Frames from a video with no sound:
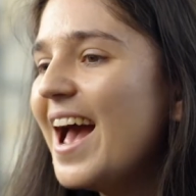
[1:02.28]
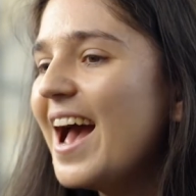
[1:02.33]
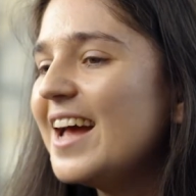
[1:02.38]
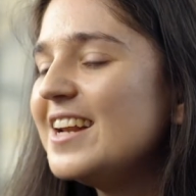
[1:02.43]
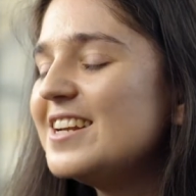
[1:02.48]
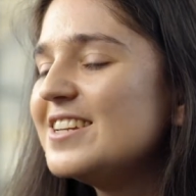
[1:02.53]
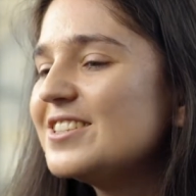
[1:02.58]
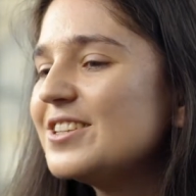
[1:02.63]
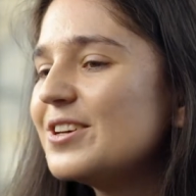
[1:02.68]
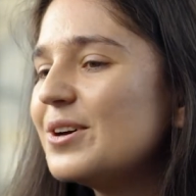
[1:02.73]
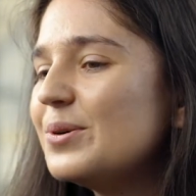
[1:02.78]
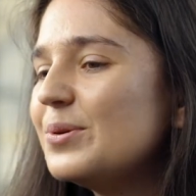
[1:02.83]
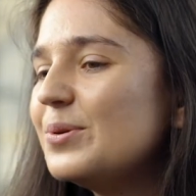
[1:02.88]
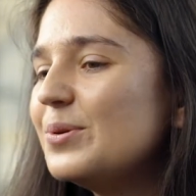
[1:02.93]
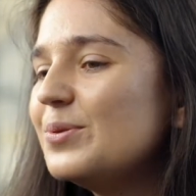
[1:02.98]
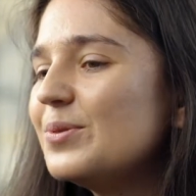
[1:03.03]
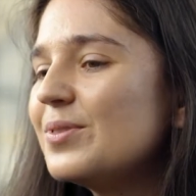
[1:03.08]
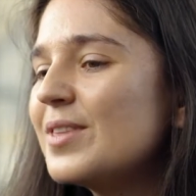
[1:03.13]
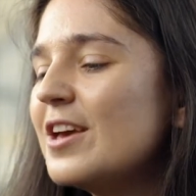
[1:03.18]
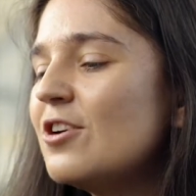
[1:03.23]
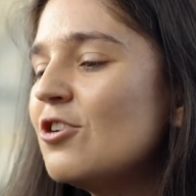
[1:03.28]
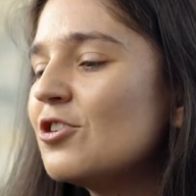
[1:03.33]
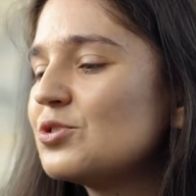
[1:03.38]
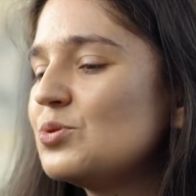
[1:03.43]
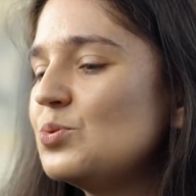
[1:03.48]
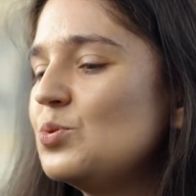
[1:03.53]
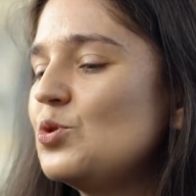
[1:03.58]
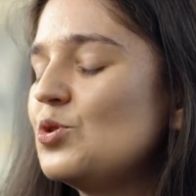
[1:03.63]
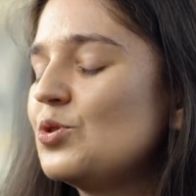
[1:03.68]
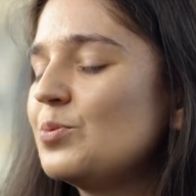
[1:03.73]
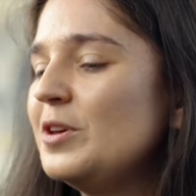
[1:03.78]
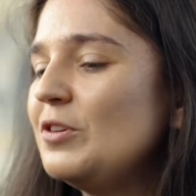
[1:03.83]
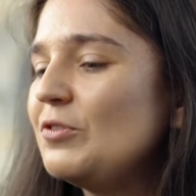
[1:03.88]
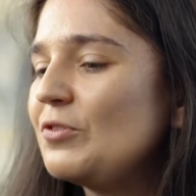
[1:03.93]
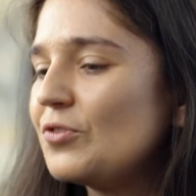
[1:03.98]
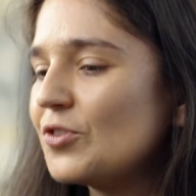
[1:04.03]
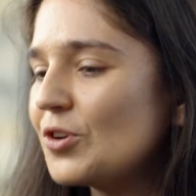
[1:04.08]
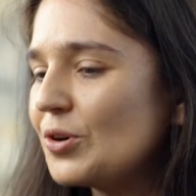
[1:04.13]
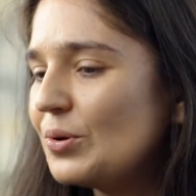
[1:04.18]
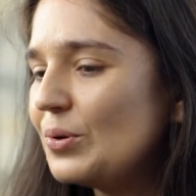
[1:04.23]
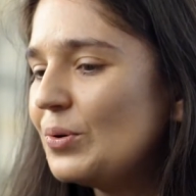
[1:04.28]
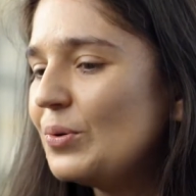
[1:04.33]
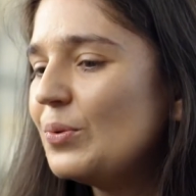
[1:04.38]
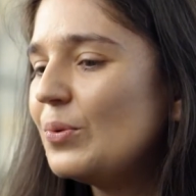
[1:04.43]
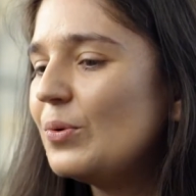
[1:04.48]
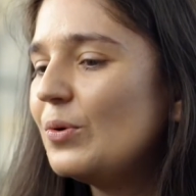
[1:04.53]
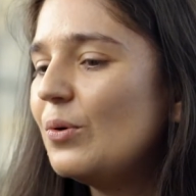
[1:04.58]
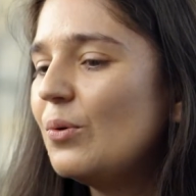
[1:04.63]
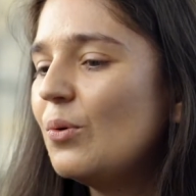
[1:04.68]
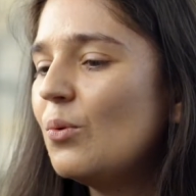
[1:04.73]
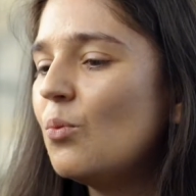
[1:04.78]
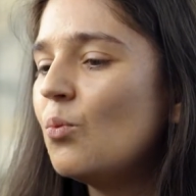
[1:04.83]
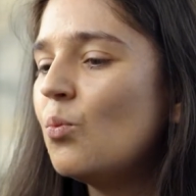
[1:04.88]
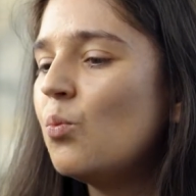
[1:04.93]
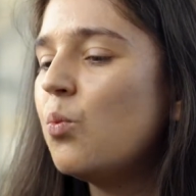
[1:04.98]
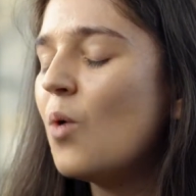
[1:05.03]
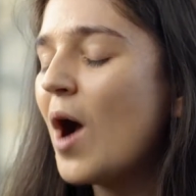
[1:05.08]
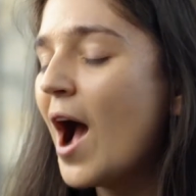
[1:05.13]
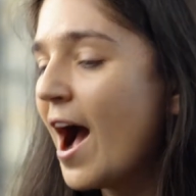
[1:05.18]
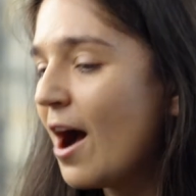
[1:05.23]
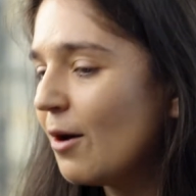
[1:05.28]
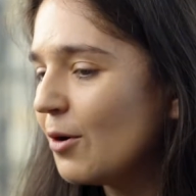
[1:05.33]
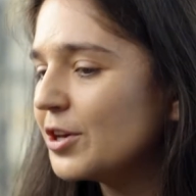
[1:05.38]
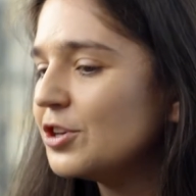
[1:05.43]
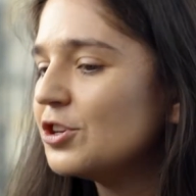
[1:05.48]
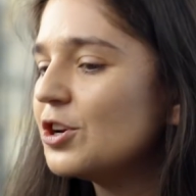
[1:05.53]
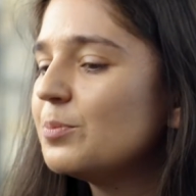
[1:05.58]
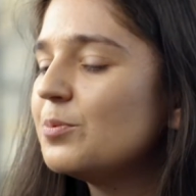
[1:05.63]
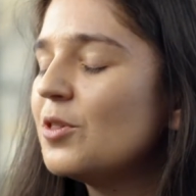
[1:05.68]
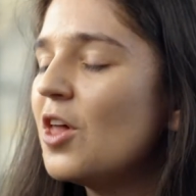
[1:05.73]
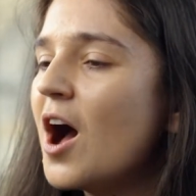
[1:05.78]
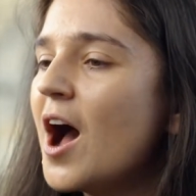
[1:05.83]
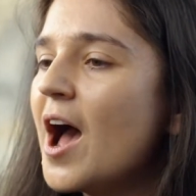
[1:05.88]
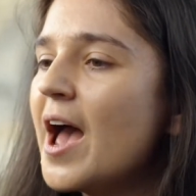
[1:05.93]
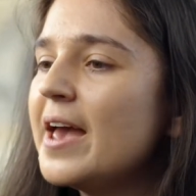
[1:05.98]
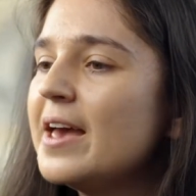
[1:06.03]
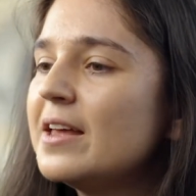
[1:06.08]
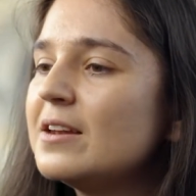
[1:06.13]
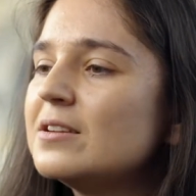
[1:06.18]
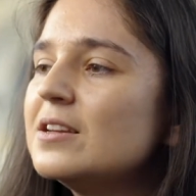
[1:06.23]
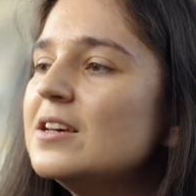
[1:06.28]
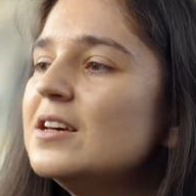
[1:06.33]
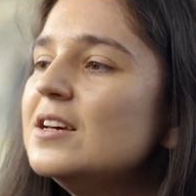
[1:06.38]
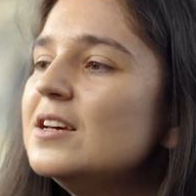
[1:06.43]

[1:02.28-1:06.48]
And so they got to walk me through how I could apply and